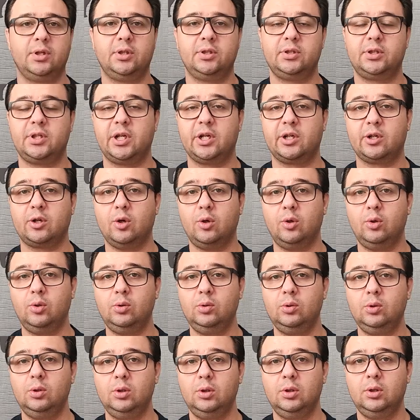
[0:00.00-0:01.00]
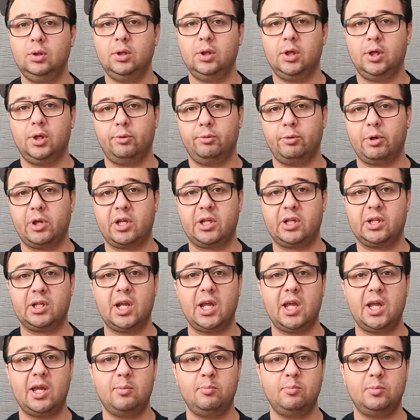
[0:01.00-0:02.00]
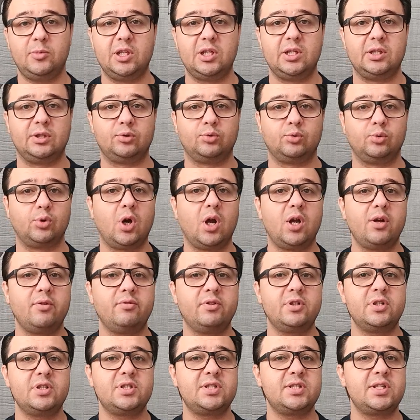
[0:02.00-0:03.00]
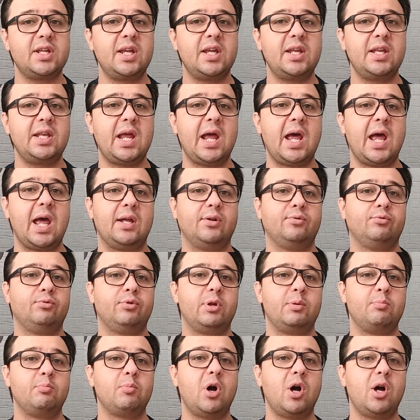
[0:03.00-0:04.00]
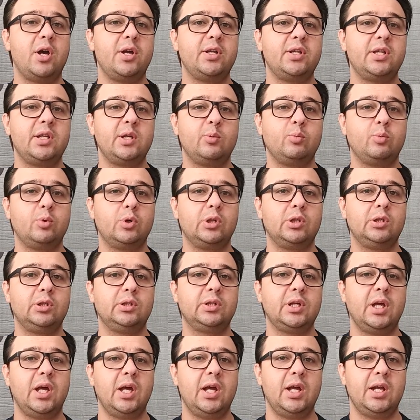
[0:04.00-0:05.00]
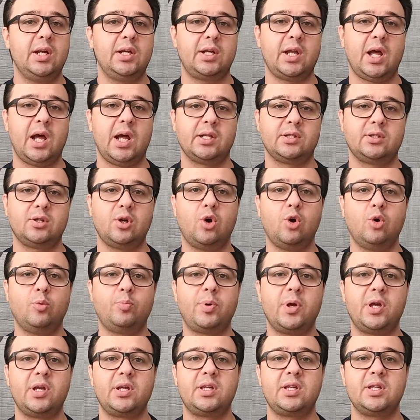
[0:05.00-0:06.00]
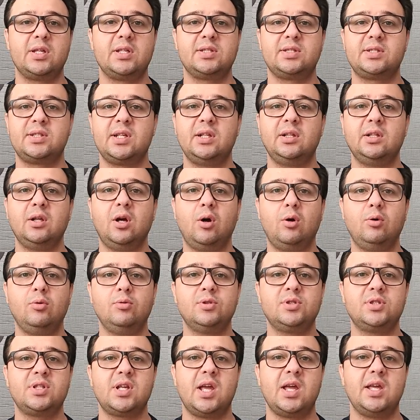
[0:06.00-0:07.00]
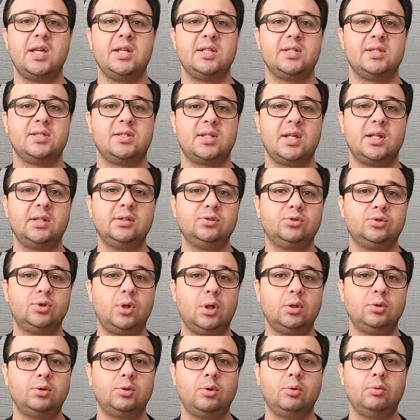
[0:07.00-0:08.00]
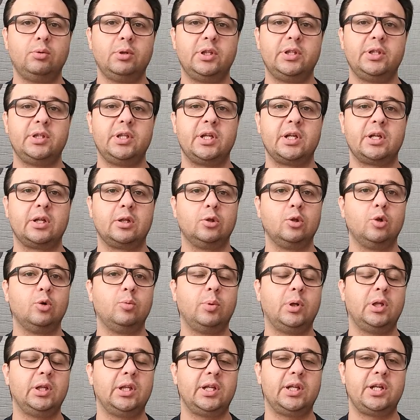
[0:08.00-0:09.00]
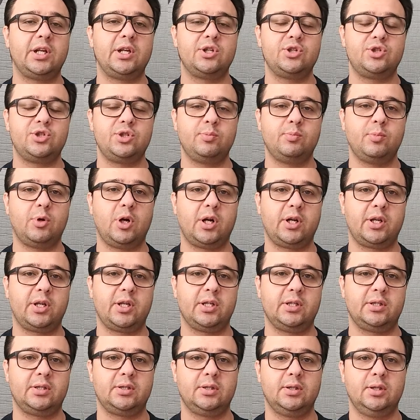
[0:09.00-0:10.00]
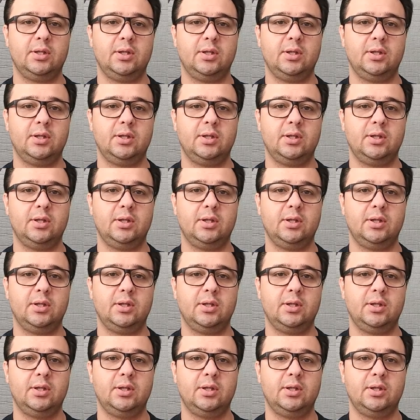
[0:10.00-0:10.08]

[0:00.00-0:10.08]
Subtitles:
Their goal? Reclaim the driver's seat and remind the world that OPEC still holds a central role in the global energy market.